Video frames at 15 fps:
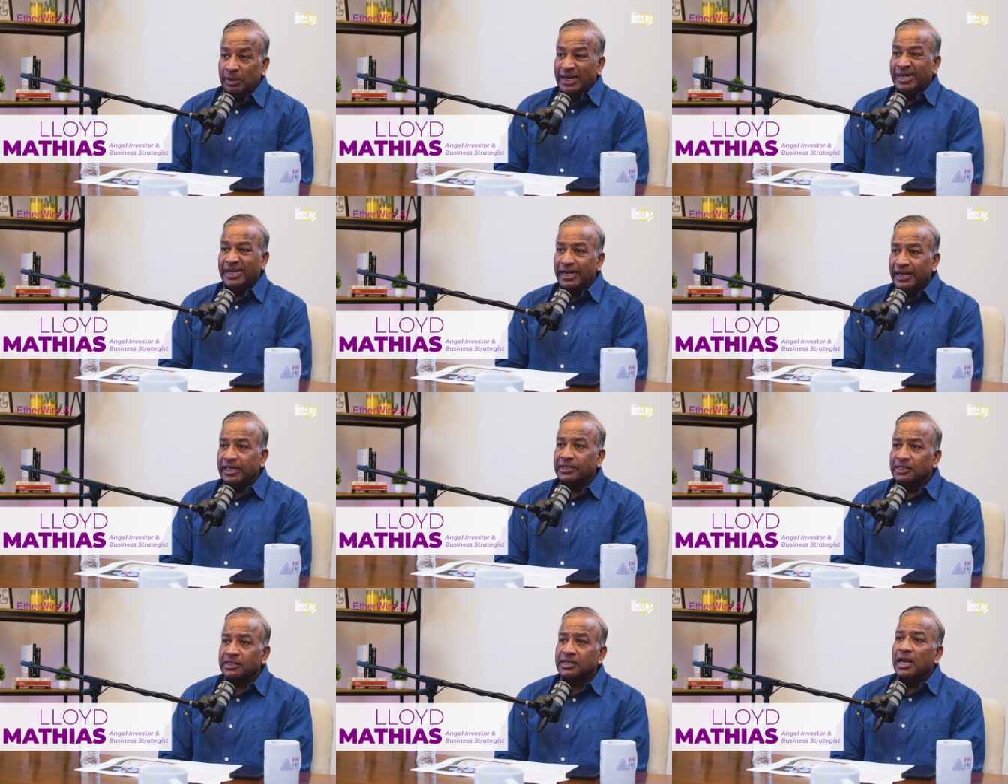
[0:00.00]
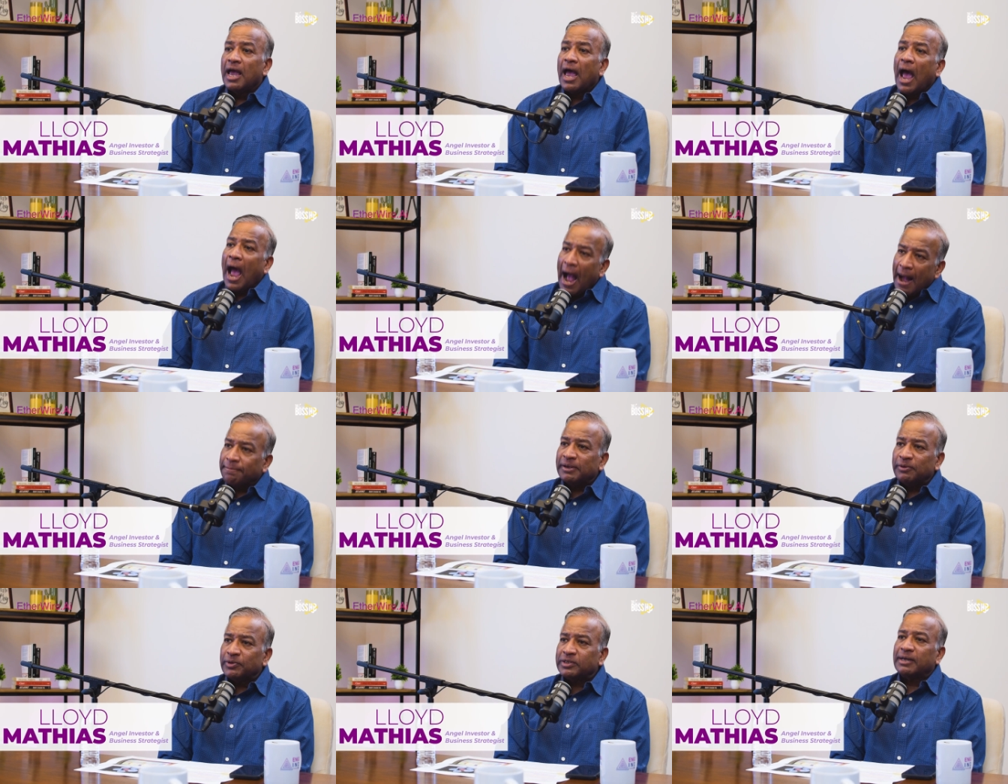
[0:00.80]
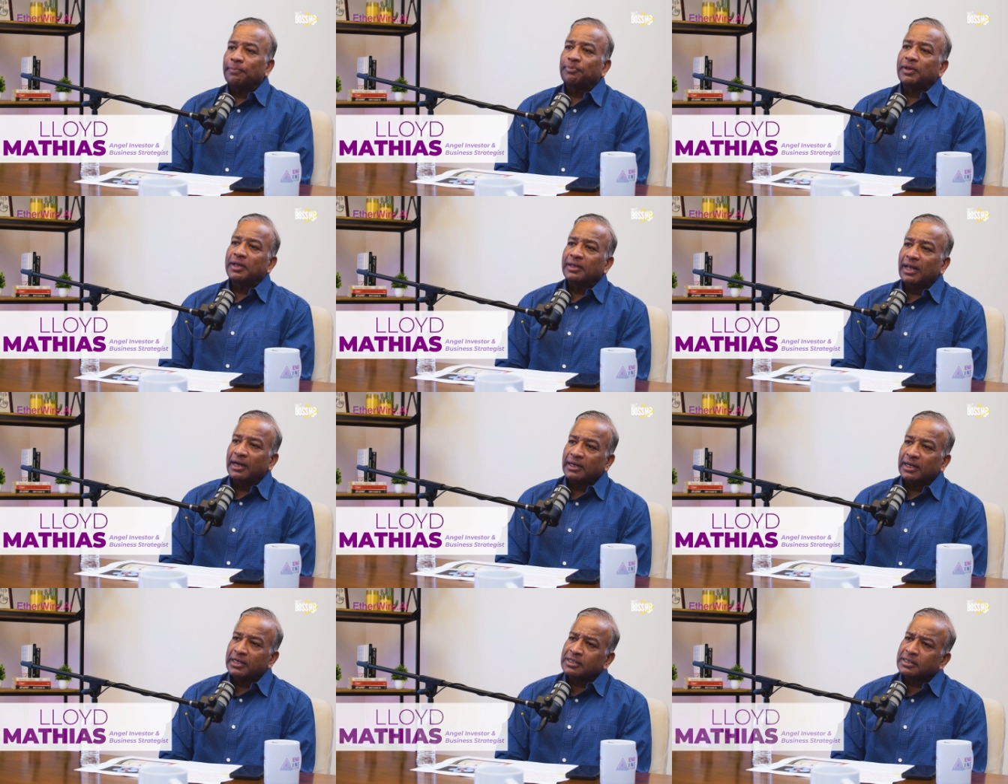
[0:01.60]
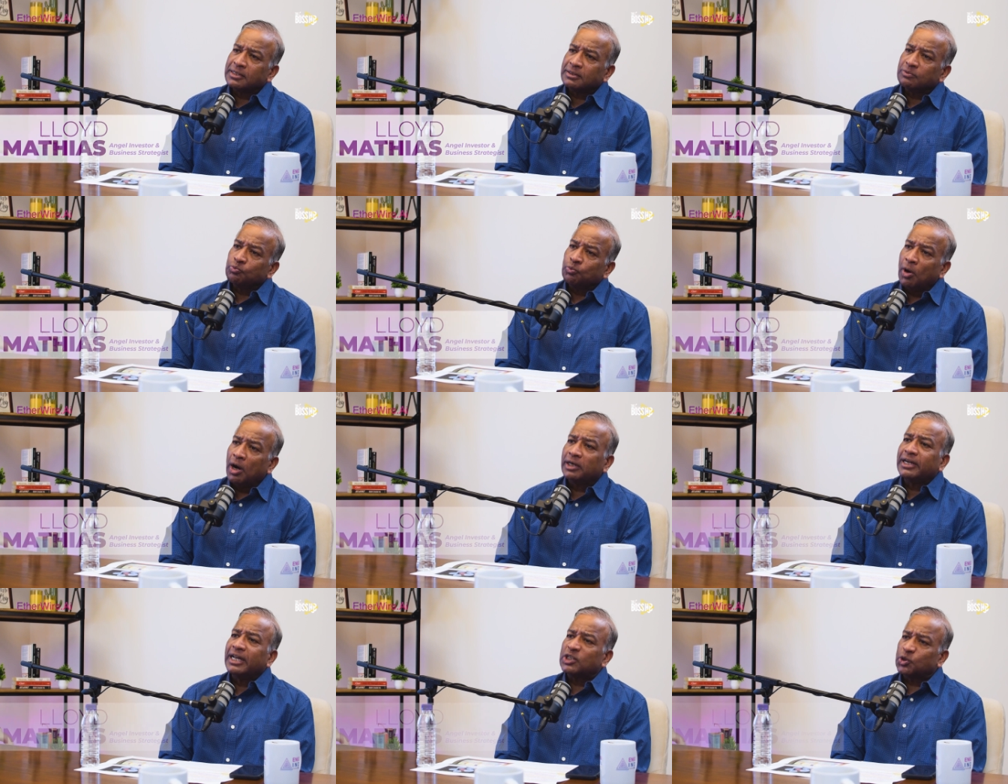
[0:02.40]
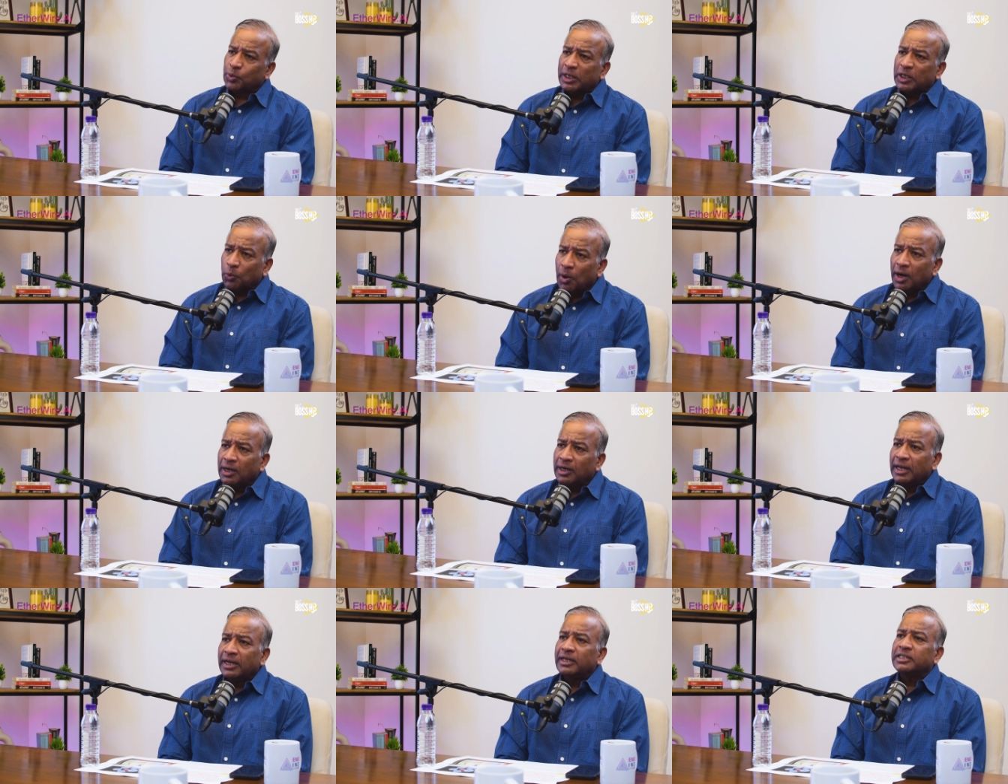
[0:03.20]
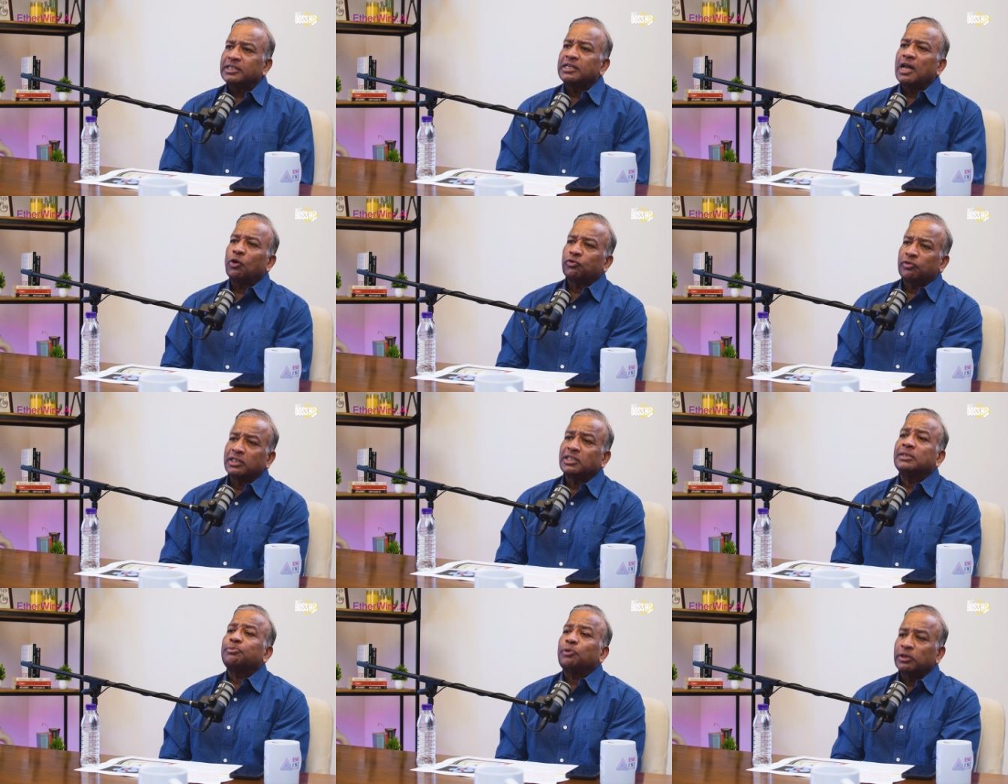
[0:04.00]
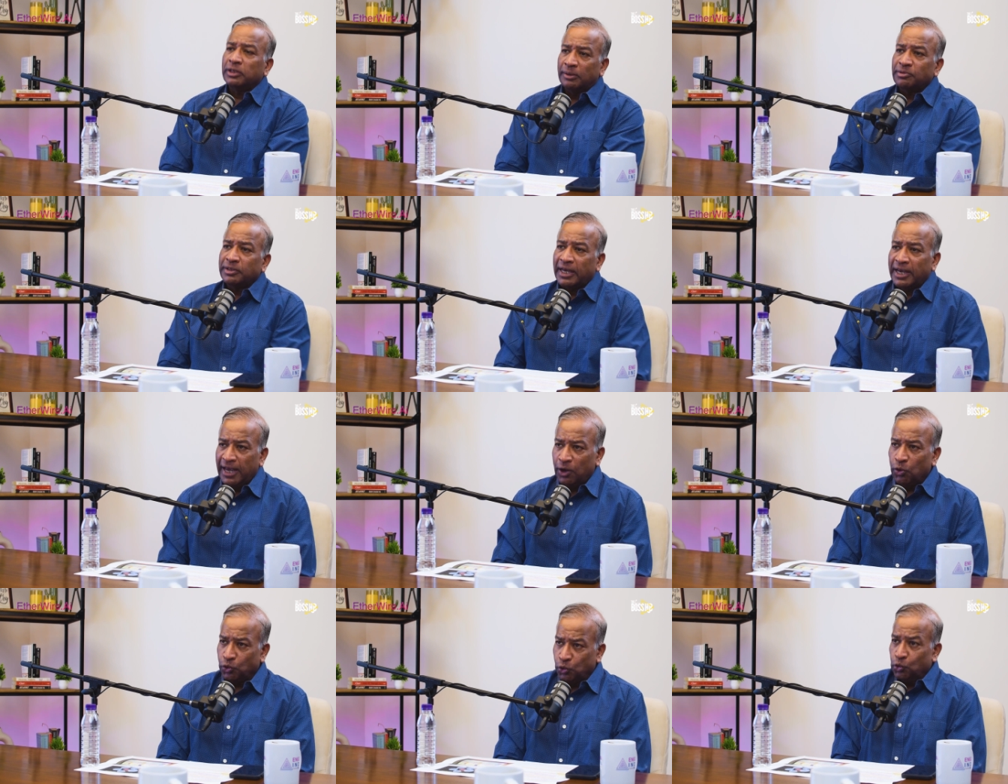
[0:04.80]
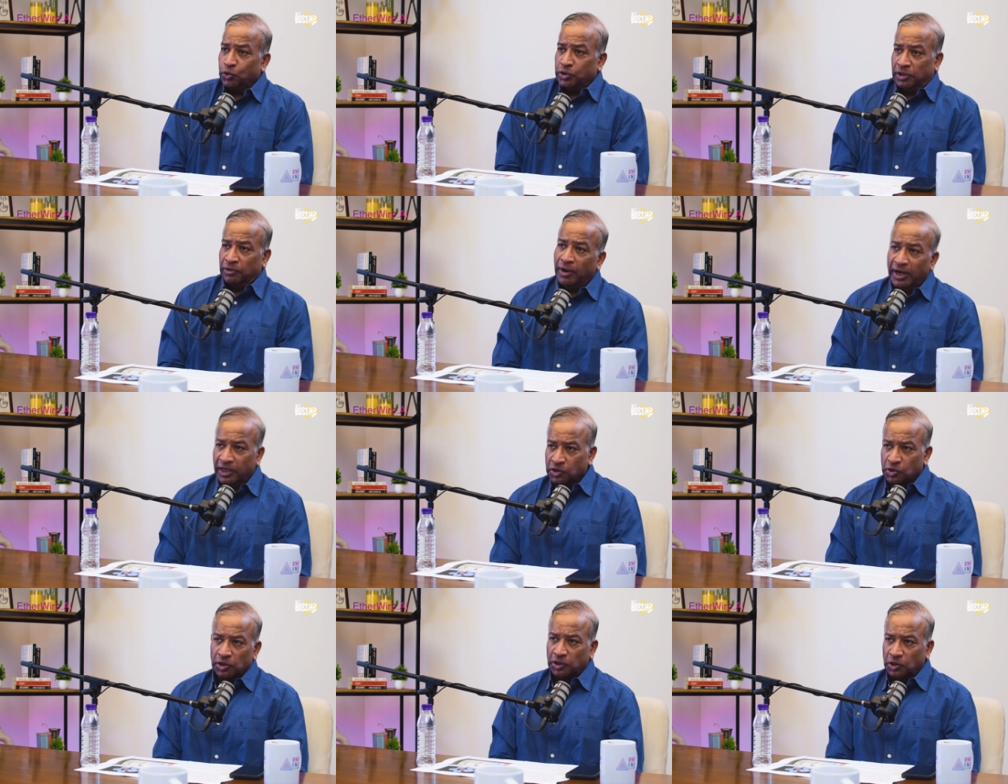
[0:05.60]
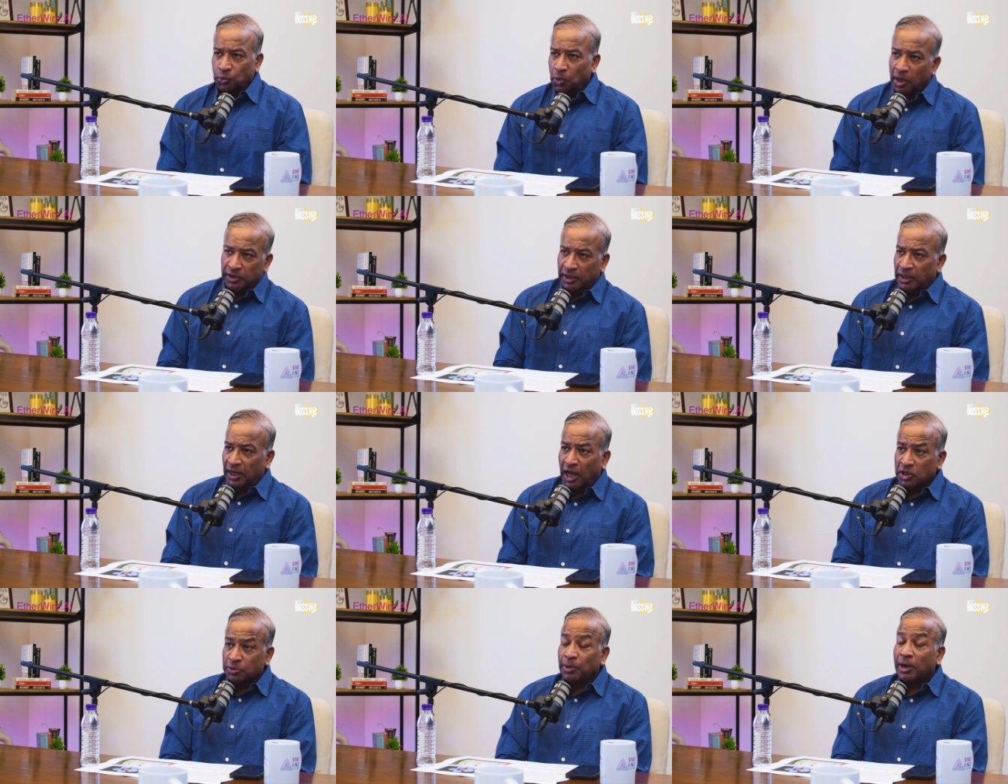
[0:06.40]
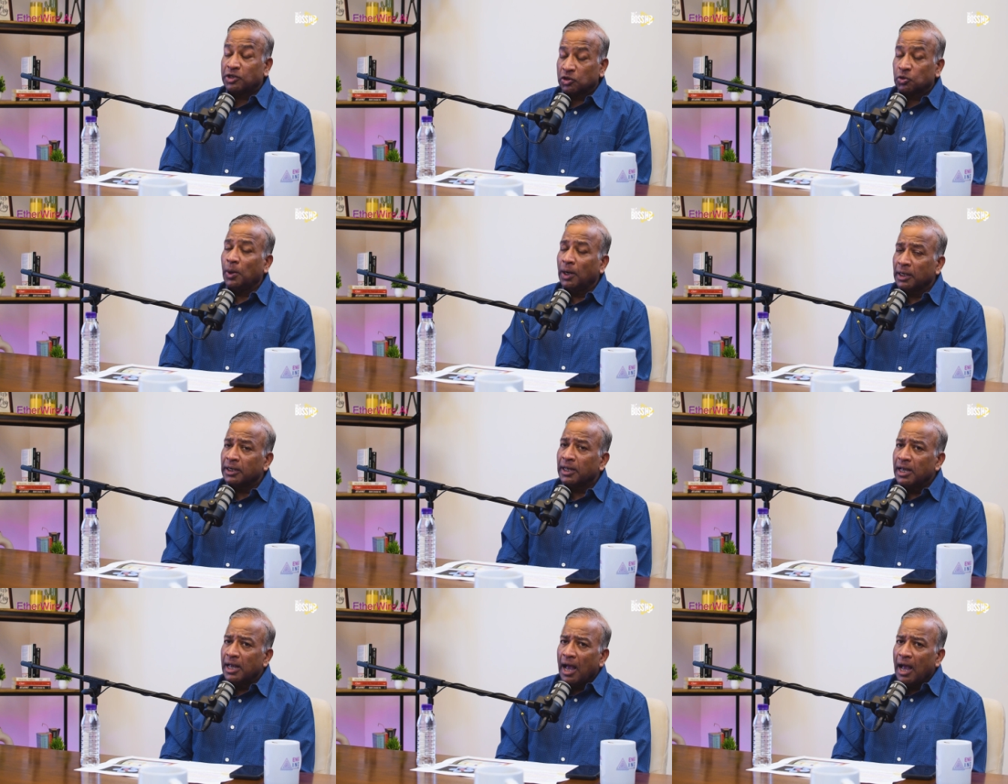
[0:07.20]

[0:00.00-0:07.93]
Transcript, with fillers: billion Indians, happy with something that has worked elsewhere in the world and is now thrust upon them, saying, "Hey, go use it." Right? Hmm. This has worked in large parts of the world.